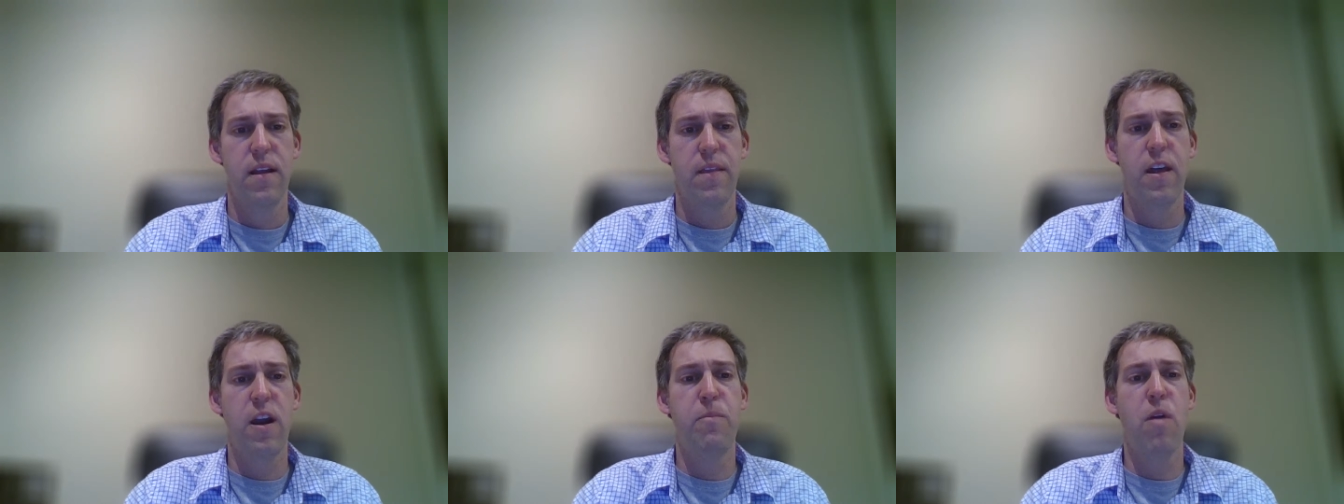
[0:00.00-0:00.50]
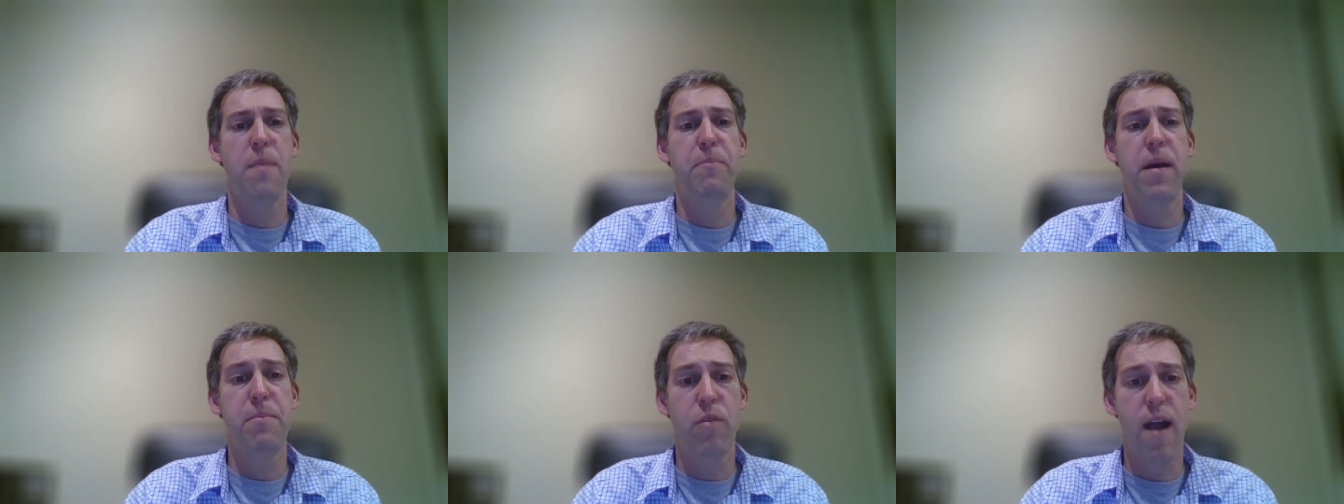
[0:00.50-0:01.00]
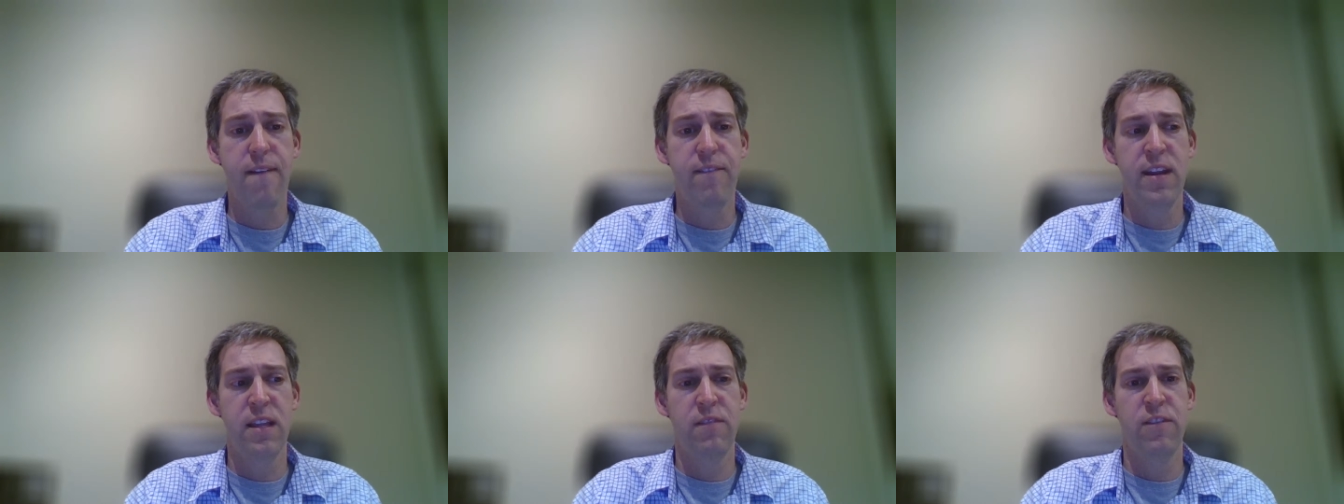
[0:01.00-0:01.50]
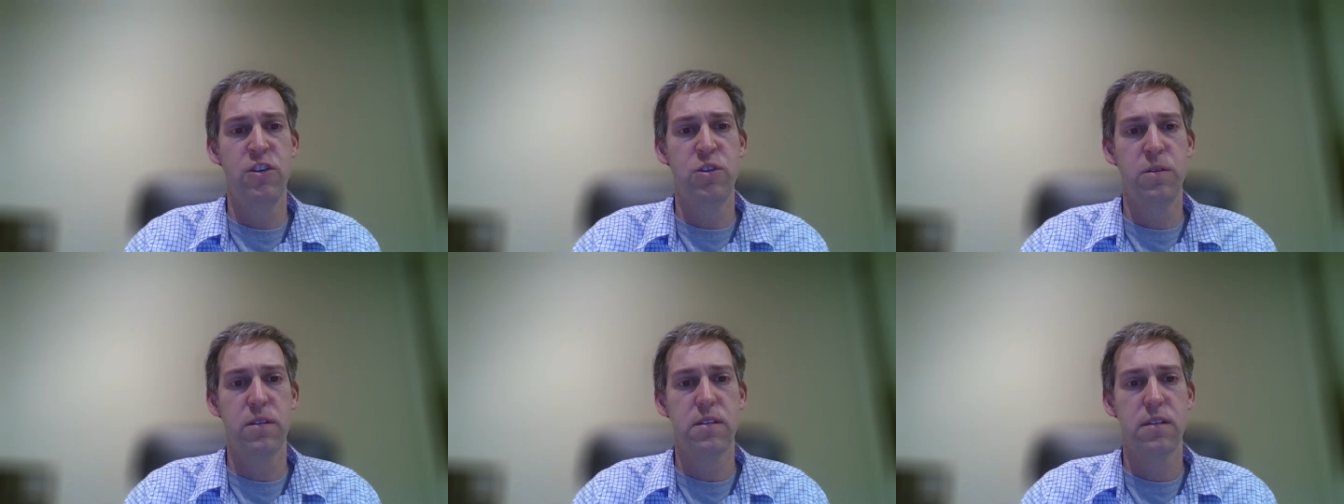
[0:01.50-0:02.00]
that are brought by private
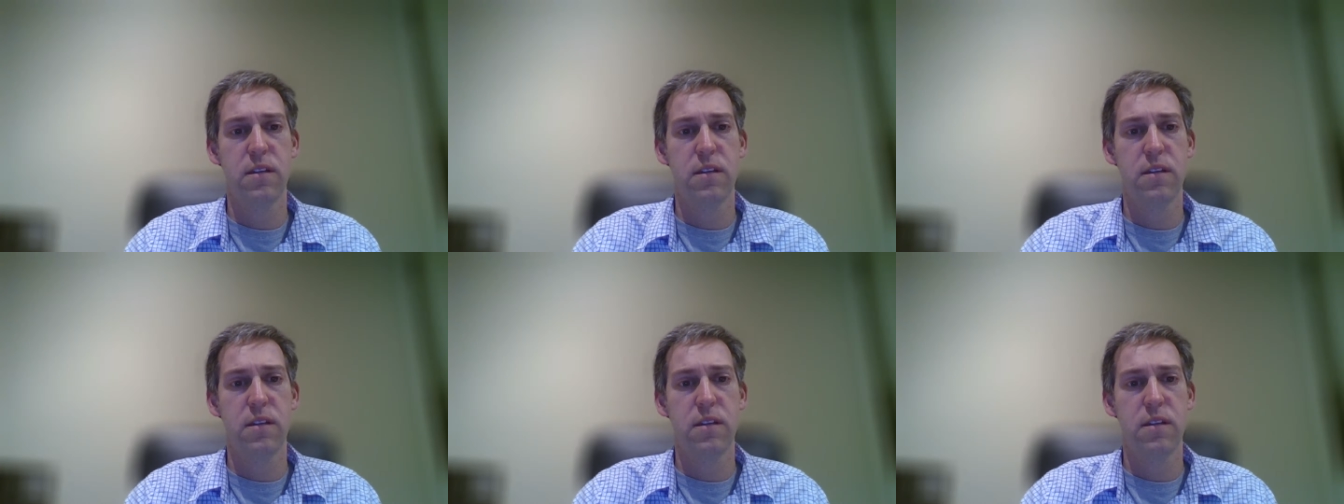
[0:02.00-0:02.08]
individuals.